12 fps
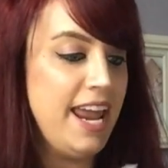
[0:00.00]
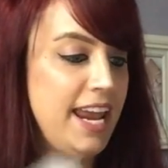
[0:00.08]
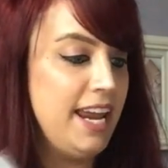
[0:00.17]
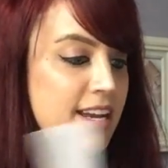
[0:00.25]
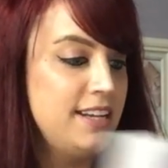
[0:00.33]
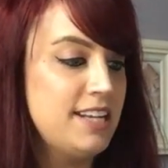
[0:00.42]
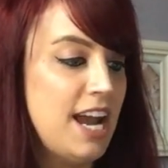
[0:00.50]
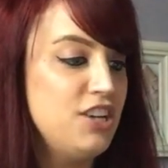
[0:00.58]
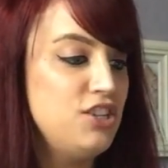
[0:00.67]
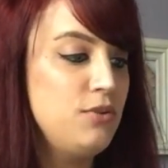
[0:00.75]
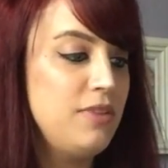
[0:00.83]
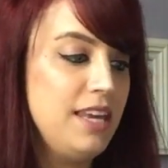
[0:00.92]
And I
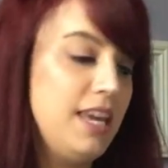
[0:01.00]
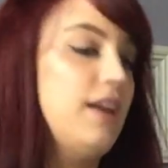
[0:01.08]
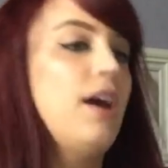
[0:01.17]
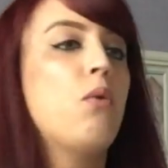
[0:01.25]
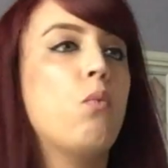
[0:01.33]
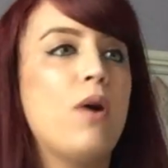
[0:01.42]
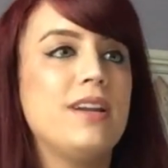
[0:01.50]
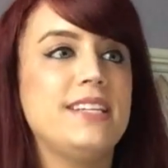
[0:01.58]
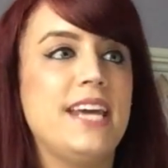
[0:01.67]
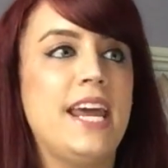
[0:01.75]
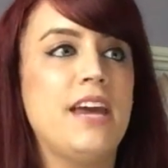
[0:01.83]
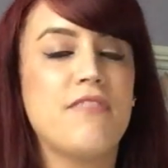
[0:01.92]
do think one
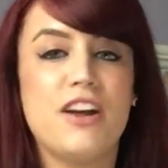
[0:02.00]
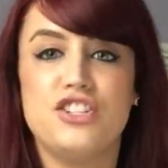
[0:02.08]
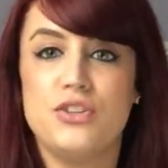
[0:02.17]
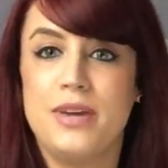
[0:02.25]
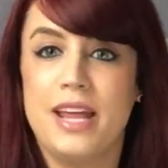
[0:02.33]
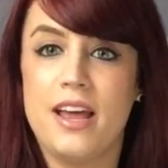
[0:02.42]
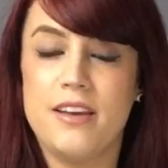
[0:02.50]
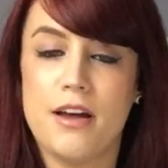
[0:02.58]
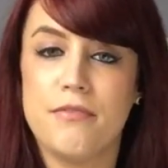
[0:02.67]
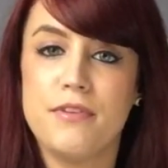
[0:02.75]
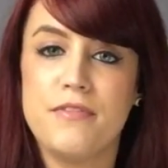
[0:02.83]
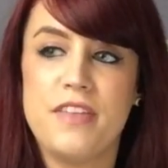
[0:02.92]
day, if I do get
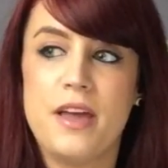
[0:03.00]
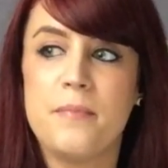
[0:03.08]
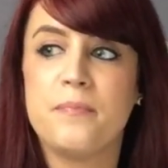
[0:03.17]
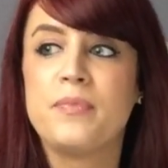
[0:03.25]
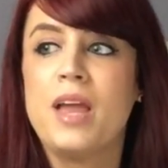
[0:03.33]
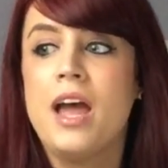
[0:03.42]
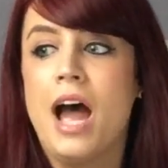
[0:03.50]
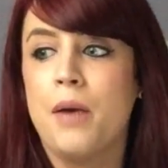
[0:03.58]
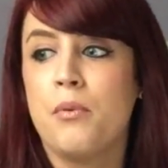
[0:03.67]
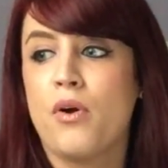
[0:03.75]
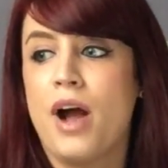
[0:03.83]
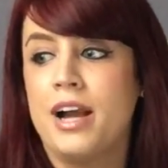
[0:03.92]
enough of them, I
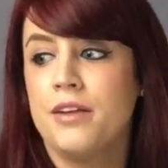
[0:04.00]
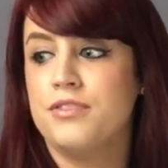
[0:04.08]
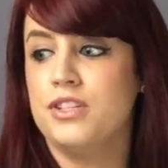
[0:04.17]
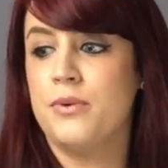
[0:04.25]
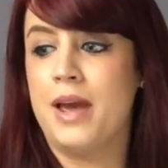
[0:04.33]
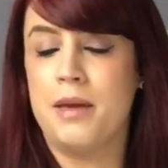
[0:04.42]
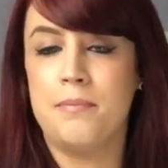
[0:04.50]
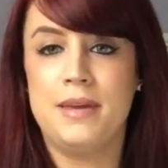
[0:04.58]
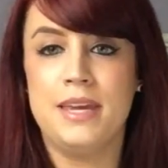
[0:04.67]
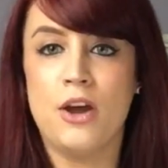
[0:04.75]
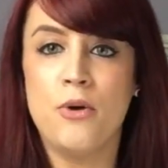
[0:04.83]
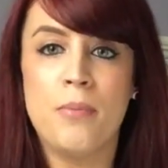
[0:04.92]
will kind of do a
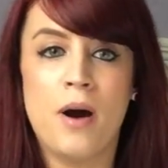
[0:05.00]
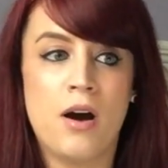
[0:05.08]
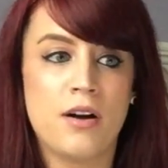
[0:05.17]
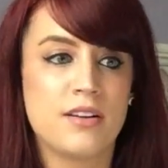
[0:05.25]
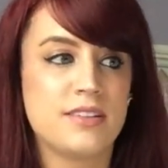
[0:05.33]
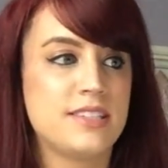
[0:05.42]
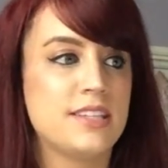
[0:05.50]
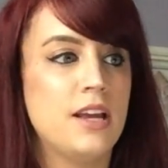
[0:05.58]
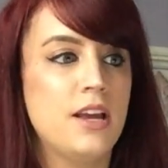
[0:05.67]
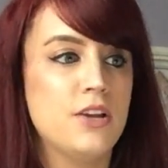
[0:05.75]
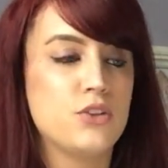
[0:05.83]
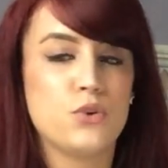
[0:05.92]
P O box
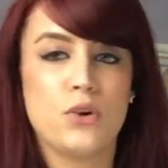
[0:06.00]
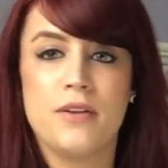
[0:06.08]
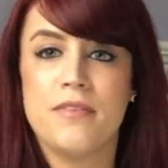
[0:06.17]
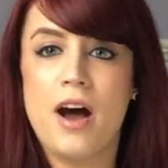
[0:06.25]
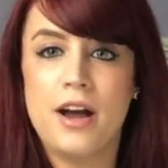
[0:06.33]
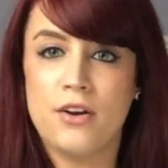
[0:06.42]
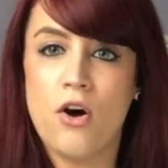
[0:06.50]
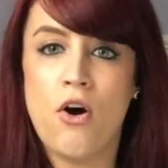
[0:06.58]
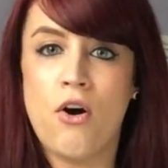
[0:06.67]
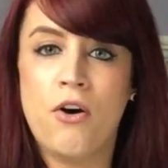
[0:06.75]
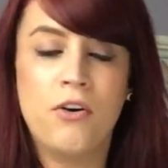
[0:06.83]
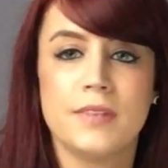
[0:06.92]
sort of
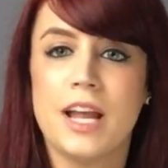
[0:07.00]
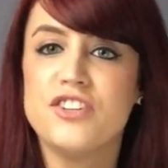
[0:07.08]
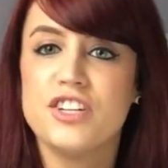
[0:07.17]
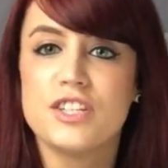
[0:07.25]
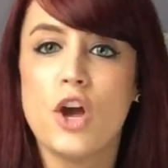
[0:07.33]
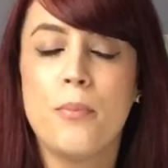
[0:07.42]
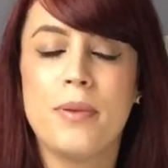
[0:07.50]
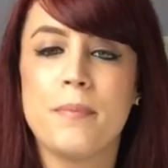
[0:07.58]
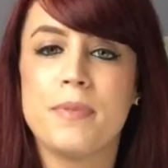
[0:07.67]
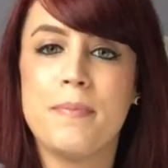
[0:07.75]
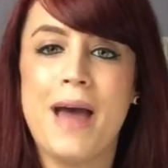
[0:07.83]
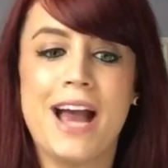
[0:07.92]
unhaul and just open up
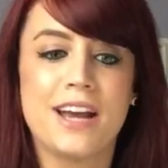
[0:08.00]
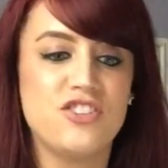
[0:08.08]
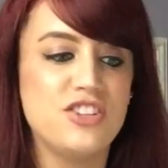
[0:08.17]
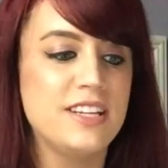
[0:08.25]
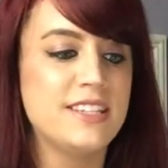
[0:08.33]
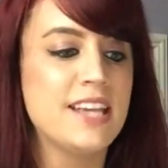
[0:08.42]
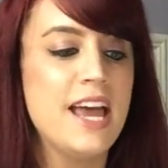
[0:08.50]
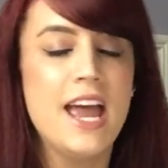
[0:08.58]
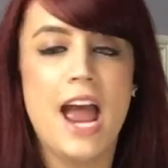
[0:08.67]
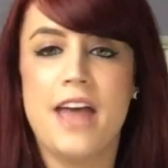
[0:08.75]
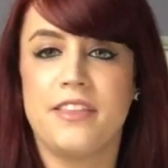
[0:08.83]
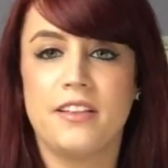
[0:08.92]
the packages
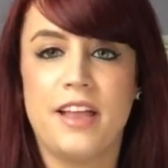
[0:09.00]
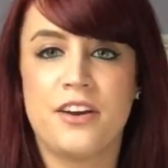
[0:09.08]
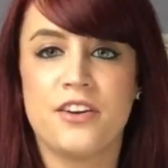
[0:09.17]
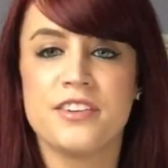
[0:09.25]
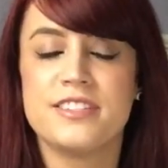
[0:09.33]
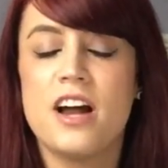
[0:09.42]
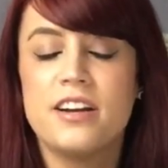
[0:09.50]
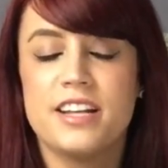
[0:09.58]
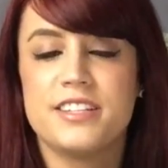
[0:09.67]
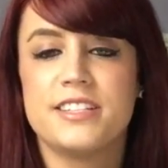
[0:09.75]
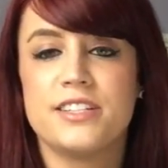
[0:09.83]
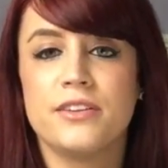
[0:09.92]
and the letters, not
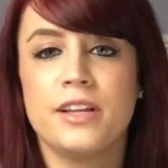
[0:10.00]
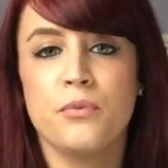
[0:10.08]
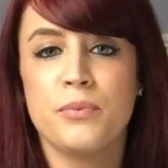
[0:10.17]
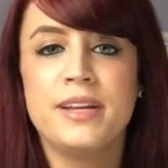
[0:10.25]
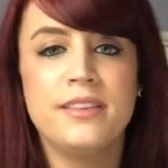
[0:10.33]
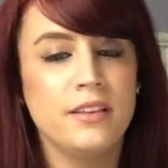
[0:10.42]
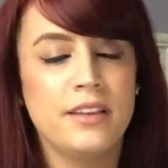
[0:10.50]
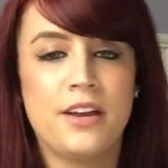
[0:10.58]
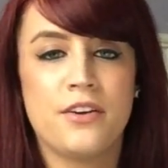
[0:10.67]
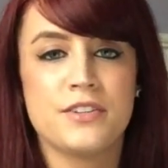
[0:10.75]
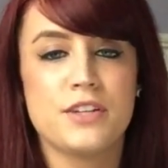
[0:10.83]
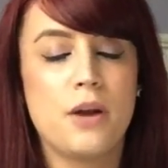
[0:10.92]
necessarily read the
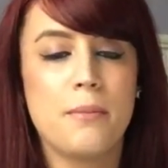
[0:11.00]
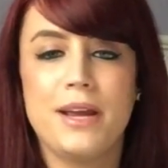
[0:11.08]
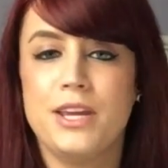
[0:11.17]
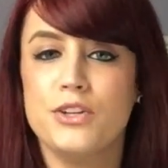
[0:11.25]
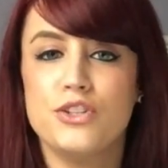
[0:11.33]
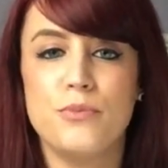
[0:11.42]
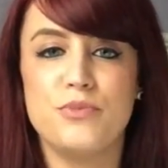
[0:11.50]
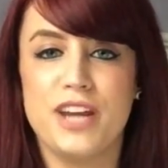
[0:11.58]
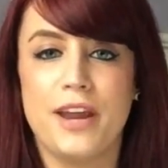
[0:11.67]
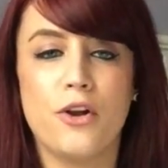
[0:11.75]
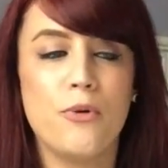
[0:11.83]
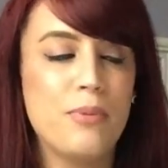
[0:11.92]
letters on my YouTube
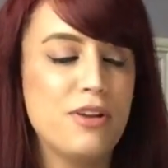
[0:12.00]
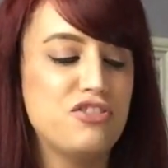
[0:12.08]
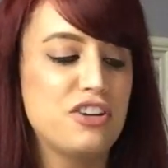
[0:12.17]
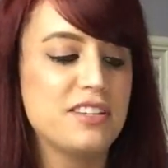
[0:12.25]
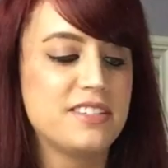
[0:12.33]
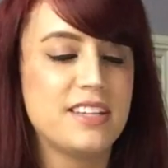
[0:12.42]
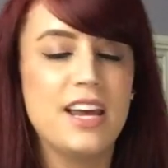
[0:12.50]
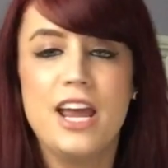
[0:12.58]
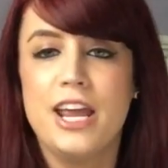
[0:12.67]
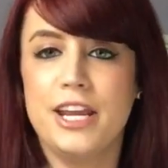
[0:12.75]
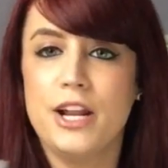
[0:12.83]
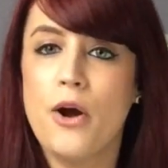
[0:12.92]
channel, but just,
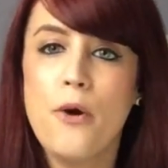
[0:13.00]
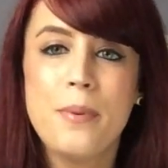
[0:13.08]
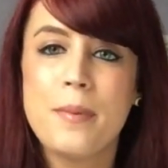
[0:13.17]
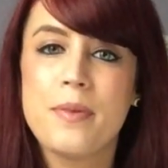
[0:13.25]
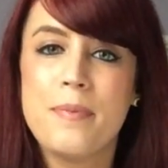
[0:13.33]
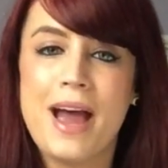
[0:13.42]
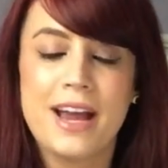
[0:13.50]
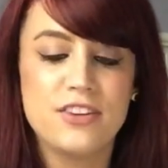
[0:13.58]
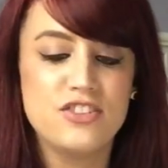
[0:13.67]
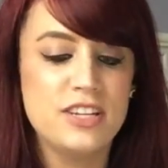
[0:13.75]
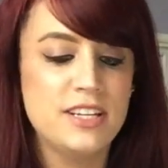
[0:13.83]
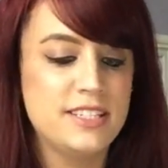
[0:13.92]
you know, open up the
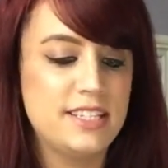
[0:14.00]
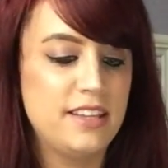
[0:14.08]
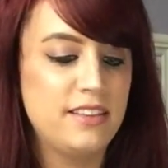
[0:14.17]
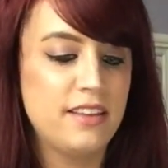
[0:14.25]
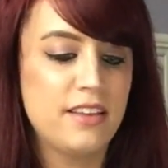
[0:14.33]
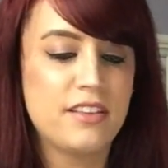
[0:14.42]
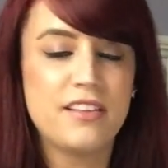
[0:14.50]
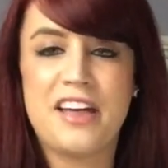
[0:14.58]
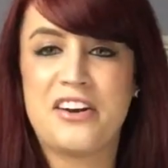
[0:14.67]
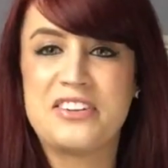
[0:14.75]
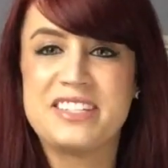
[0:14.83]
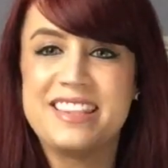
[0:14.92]
packages and the
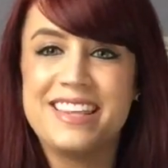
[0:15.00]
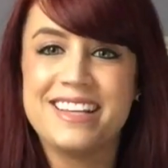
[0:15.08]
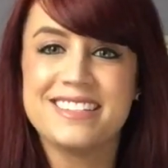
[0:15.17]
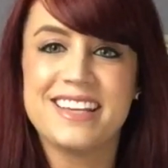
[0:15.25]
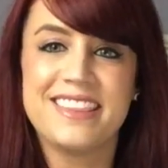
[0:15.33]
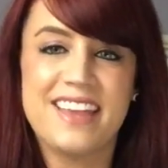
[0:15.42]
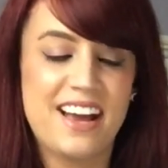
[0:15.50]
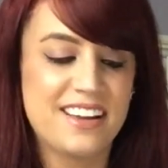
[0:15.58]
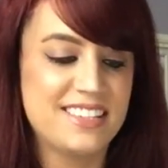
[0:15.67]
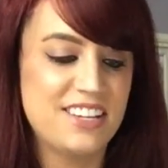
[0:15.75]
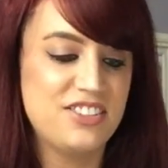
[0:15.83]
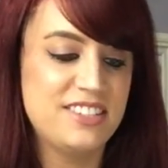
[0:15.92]
letters and things like that, because
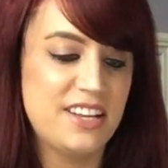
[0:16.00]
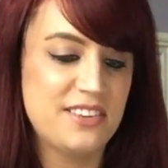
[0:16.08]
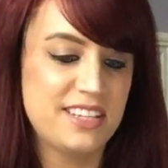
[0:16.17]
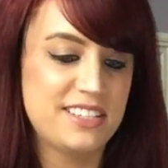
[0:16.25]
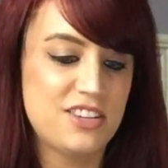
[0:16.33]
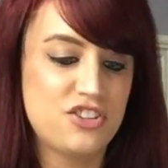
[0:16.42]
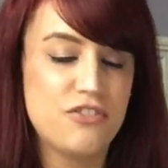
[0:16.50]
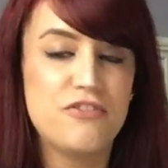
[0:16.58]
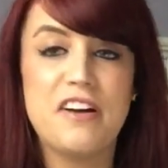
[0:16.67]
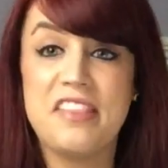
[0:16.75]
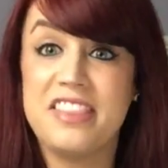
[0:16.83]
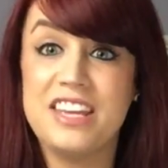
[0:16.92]
that just sounds like such a
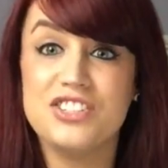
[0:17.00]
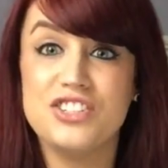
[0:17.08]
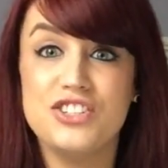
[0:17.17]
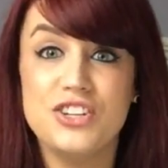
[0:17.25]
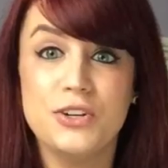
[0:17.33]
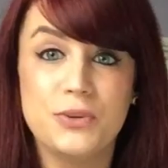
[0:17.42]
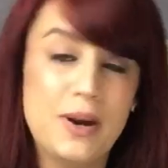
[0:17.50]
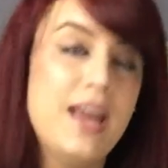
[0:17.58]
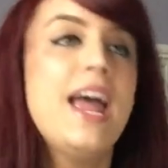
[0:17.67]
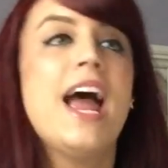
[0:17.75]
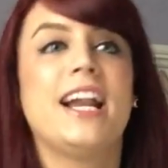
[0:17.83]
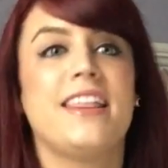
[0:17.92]
fun thing to do,
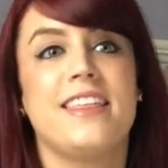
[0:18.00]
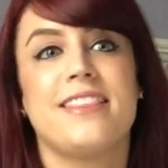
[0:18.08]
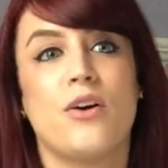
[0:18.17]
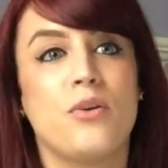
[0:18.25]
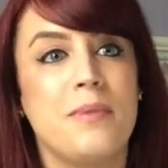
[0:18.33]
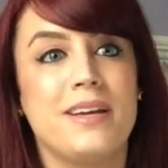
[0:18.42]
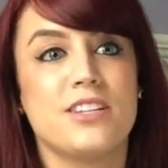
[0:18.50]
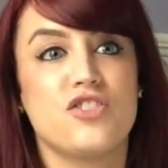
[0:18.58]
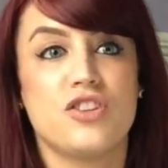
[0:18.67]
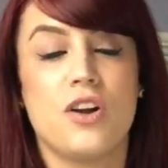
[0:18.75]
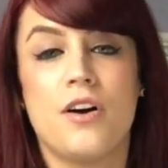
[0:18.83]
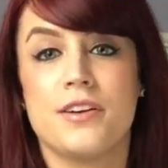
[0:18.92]
and I think that would make such
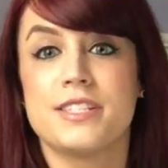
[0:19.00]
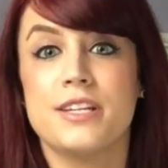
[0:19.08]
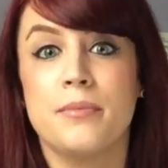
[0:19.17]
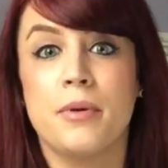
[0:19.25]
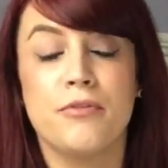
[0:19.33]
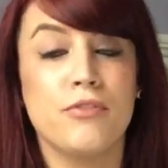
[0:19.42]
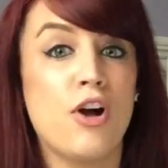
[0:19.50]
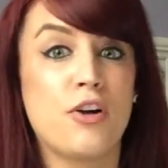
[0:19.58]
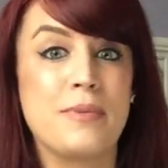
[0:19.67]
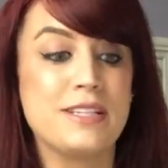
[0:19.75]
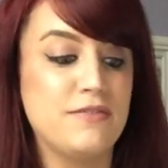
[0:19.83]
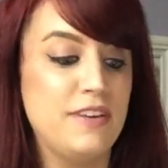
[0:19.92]
an awesome
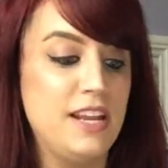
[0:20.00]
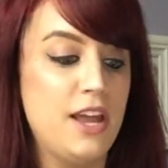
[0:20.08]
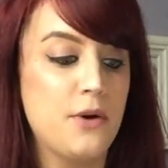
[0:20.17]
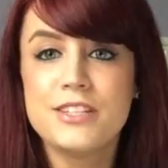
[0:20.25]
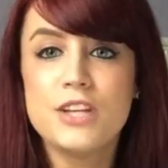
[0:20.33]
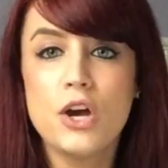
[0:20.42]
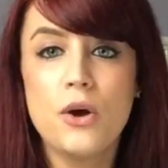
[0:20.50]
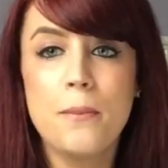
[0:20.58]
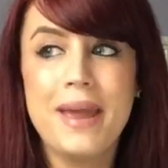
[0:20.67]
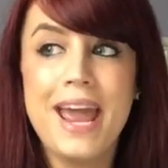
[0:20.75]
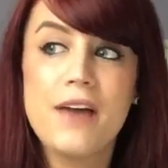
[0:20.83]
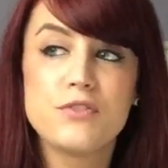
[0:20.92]
Vlogmas video. So
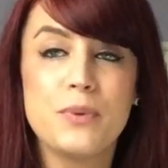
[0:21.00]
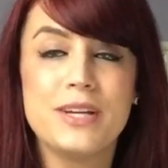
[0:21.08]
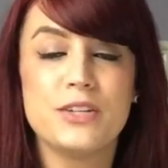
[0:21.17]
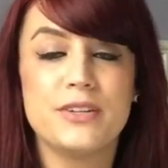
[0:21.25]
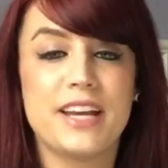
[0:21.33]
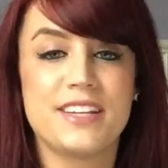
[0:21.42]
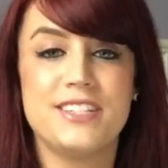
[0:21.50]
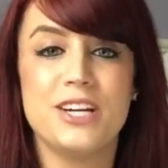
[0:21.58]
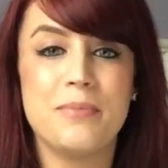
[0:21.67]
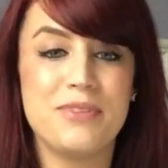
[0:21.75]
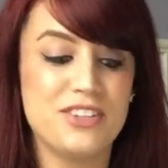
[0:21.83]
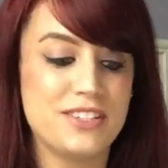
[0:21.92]
may have to wait till next
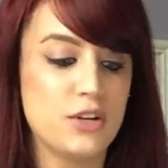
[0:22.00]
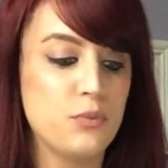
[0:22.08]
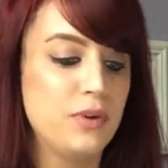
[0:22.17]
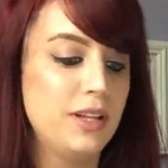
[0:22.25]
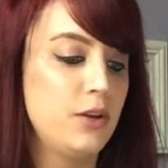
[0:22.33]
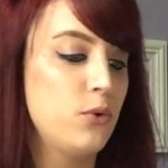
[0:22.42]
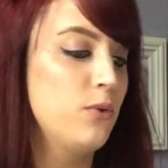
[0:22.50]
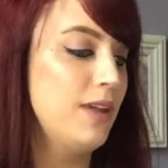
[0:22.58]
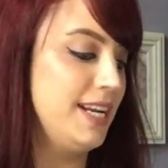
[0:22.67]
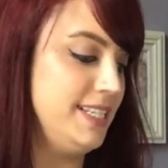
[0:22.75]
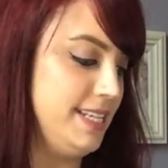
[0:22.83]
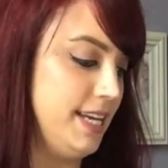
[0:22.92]
year, but just a really cool
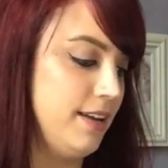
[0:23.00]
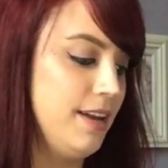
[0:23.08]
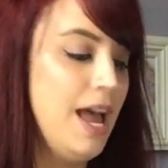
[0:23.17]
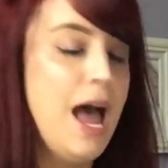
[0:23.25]
idea.